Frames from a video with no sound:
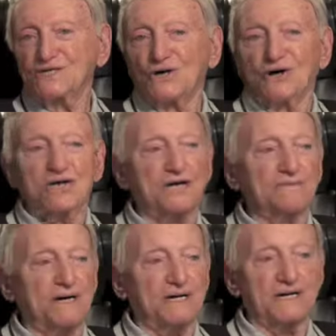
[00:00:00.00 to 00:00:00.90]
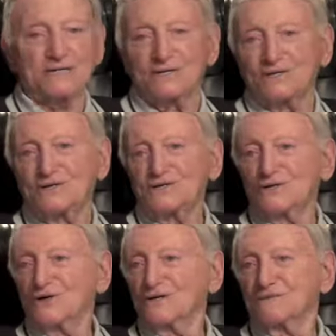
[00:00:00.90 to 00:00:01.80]
talking about liquor,
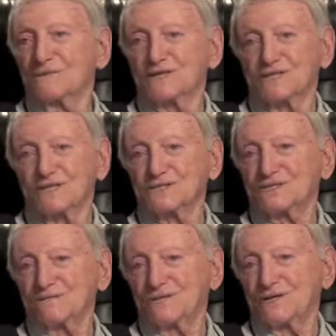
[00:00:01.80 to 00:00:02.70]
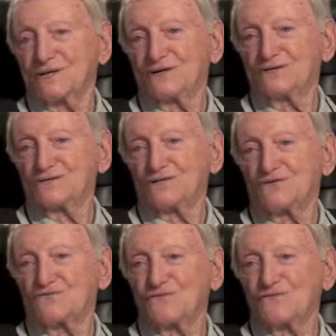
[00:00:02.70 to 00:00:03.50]
talking about this and beer and so